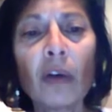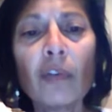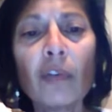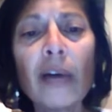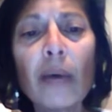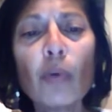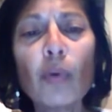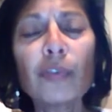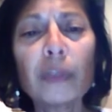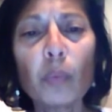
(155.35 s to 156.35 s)
of how
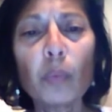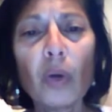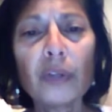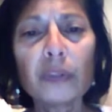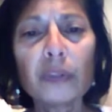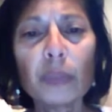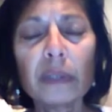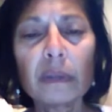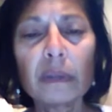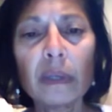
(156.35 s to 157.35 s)
awful it was
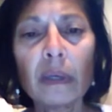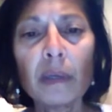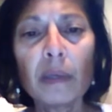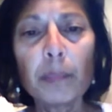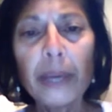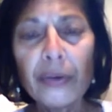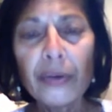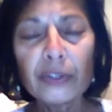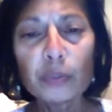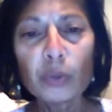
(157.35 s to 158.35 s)
when her
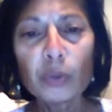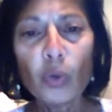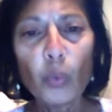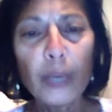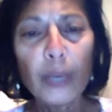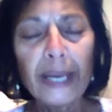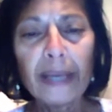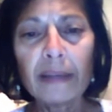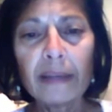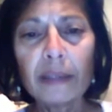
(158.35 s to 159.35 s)
parents would go
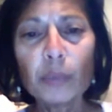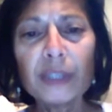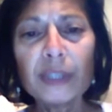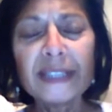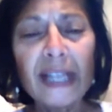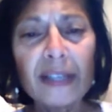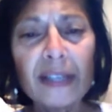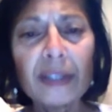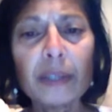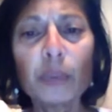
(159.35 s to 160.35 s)
away and they wouldn't tell
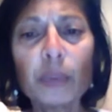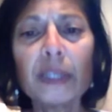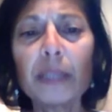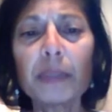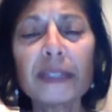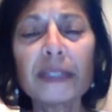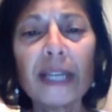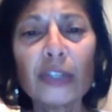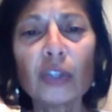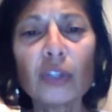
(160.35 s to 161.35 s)
her, they wouldn't keep in
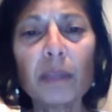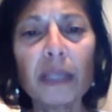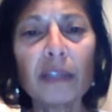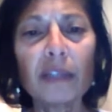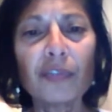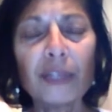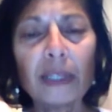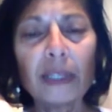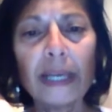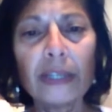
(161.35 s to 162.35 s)
touch. They made her
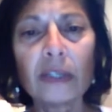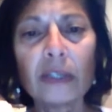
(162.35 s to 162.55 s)
feel like